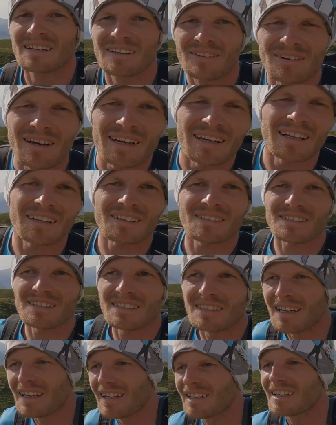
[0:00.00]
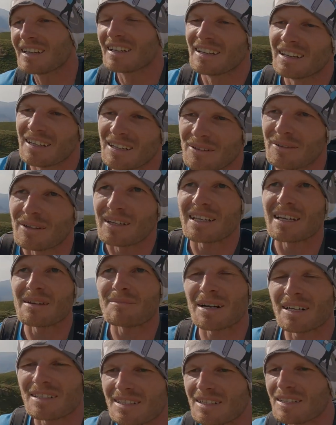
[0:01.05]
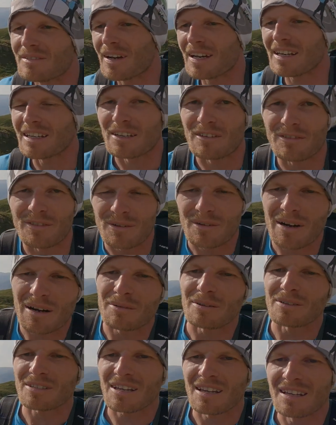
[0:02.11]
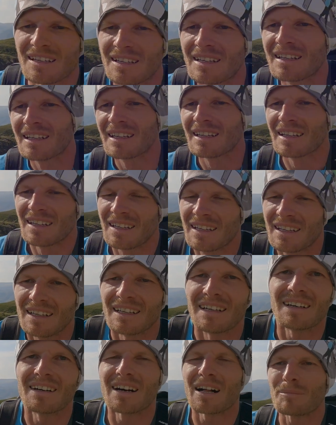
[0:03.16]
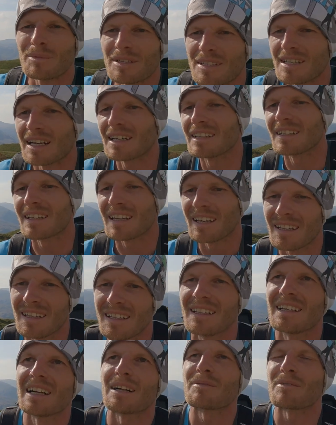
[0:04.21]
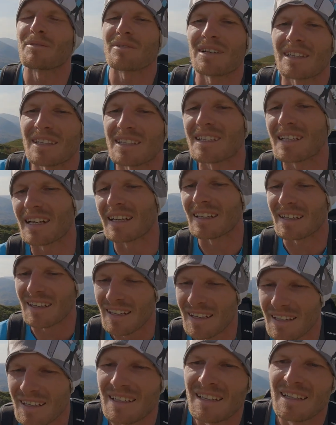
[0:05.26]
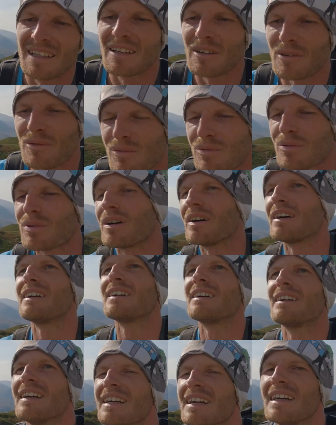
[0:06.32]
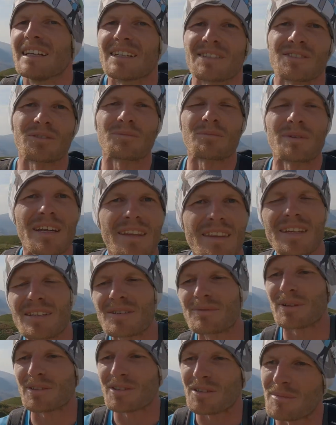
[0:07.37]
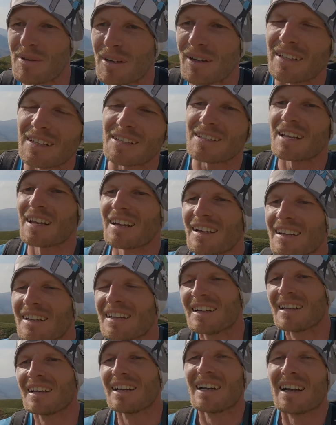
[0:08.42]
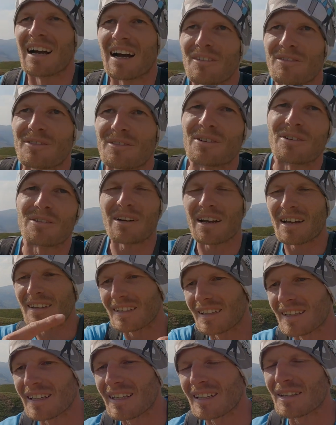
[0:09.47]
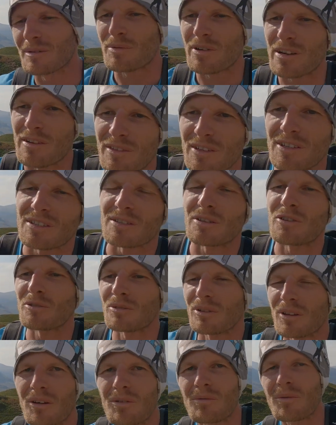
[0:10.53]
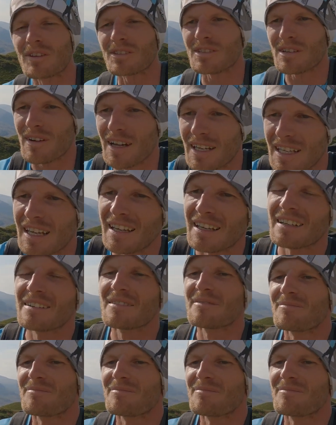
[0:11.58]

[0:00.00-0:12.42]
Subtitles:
Right, I'll see you when I get back to the van in a few hours. Oh, I'll be tired, I'll be really tired. It's done me in, this one, to be honest, after the previous 2 long ones I've had.